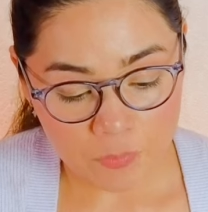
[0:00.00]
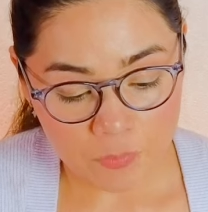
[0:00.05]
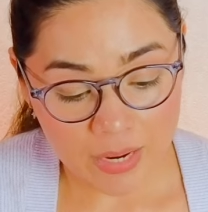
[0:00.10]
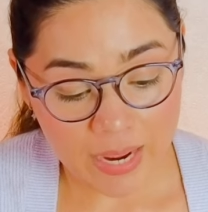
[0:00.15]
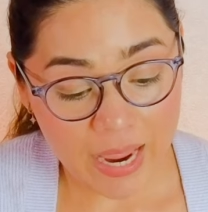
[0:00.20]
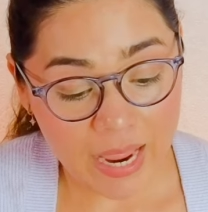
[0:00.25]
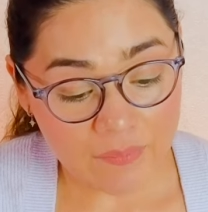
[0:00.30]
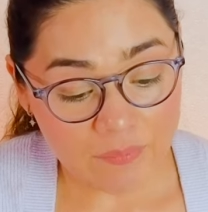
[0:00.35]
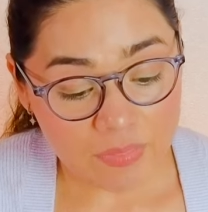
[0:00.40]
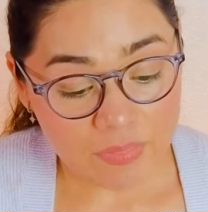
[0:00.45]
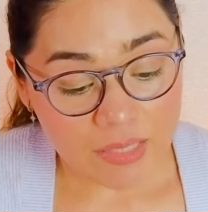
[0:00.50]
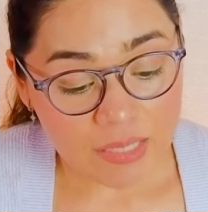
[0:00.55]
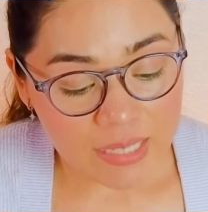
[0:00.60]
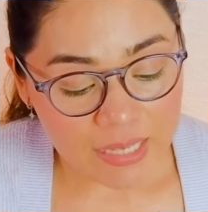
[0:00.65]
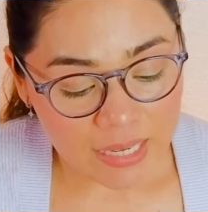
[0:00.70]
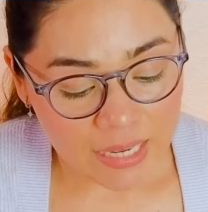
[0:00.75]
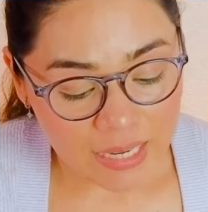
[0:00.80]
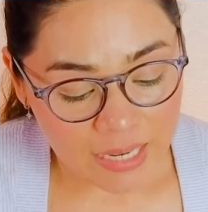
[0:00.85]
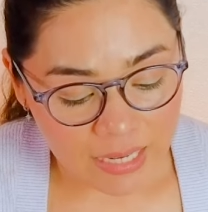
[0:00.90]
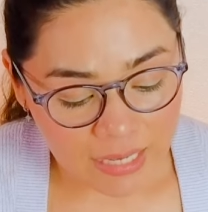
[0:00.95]
We have the
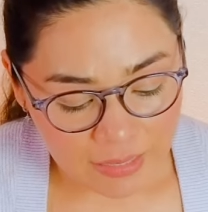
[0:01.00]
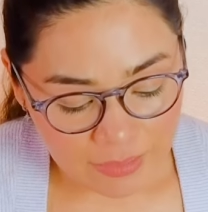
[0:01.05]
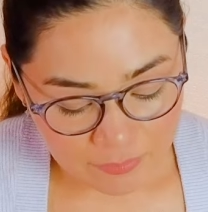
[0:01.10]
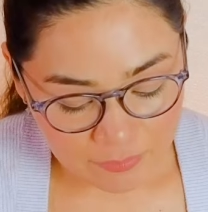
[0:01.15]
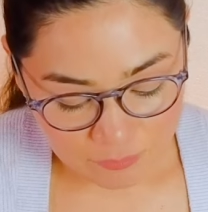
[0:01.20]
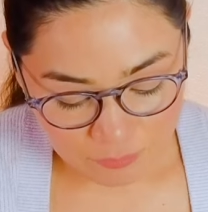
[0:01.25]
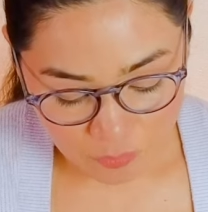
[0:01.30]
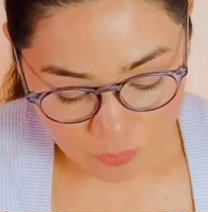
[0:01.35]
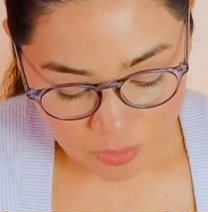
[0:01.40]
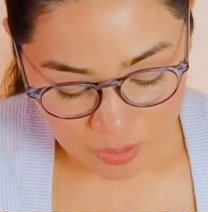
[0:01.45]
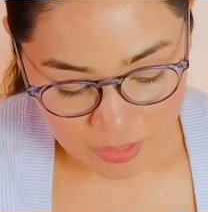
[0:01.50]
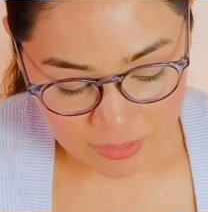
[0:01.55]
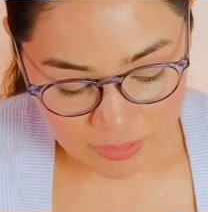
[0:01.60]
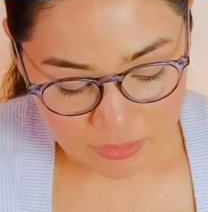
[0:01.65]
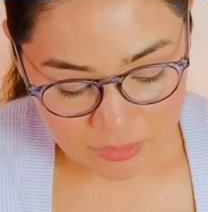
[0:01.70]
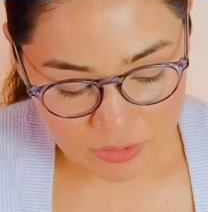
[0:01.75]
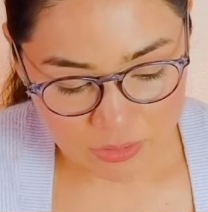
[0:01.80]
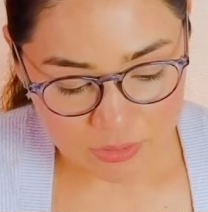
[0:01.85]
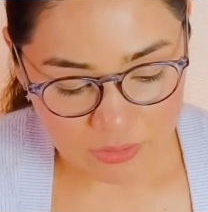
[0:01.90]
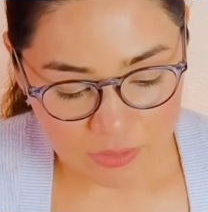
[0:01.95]
King of
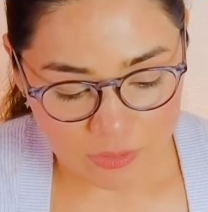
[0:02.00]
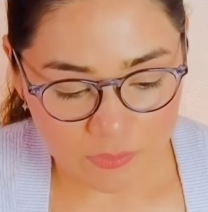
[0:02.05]
Wands.